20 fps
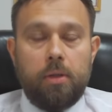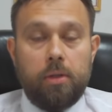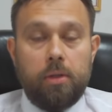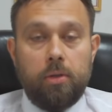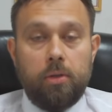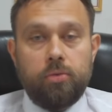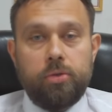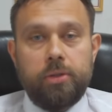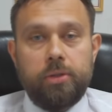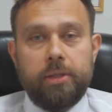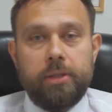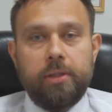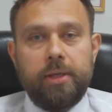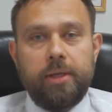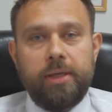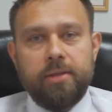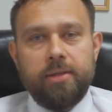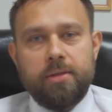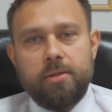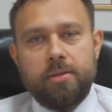Hello dear
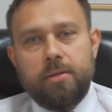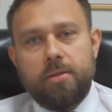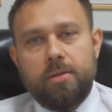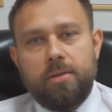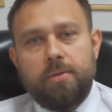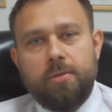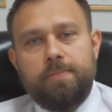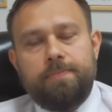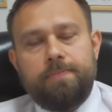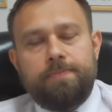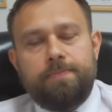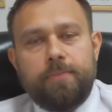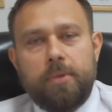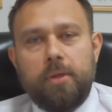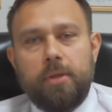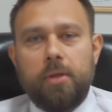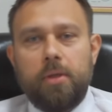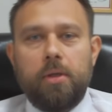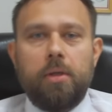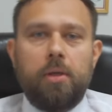clients, uh,
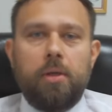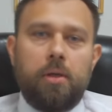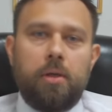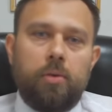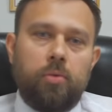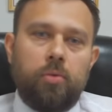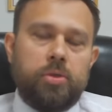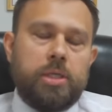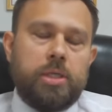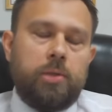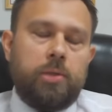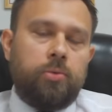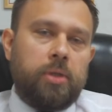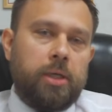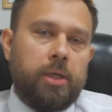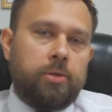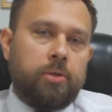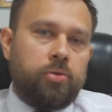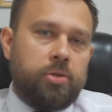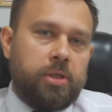what I would
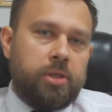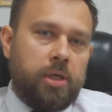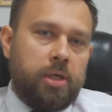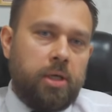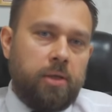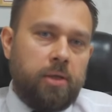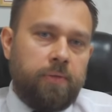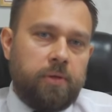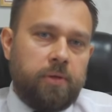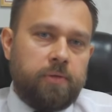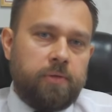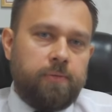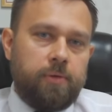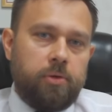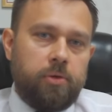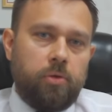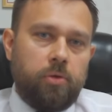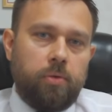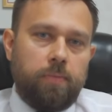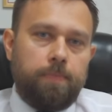like to say in this
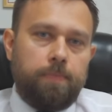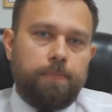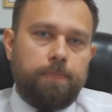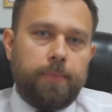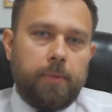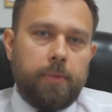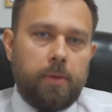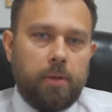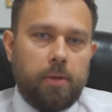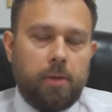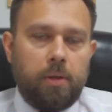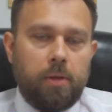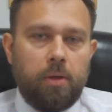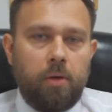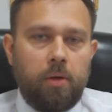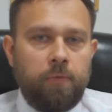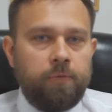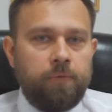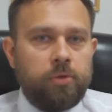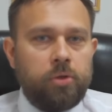video. Uh,
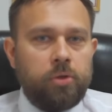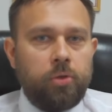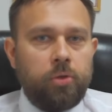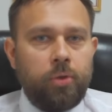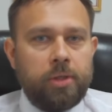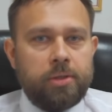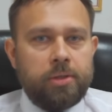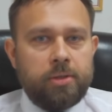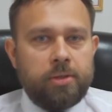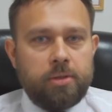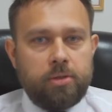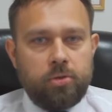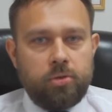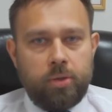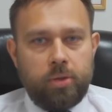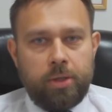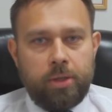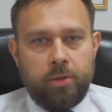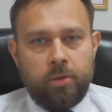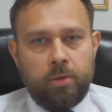often requests to
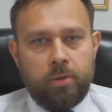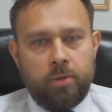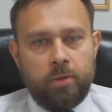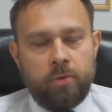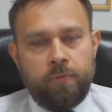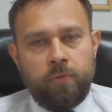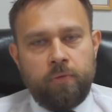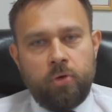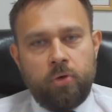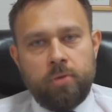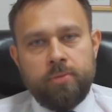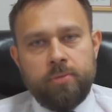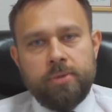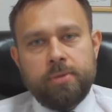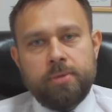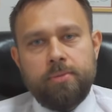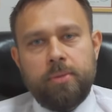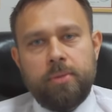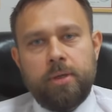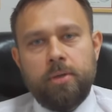our law firm is
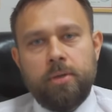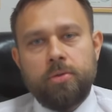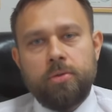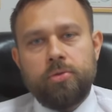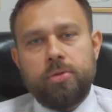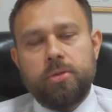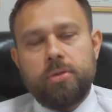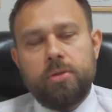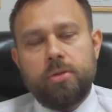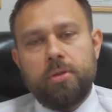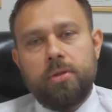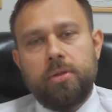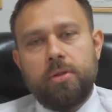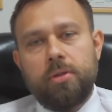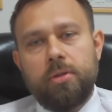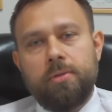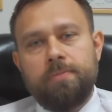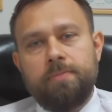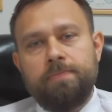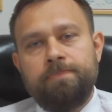about
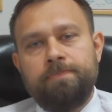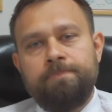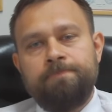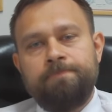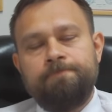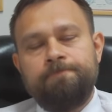um,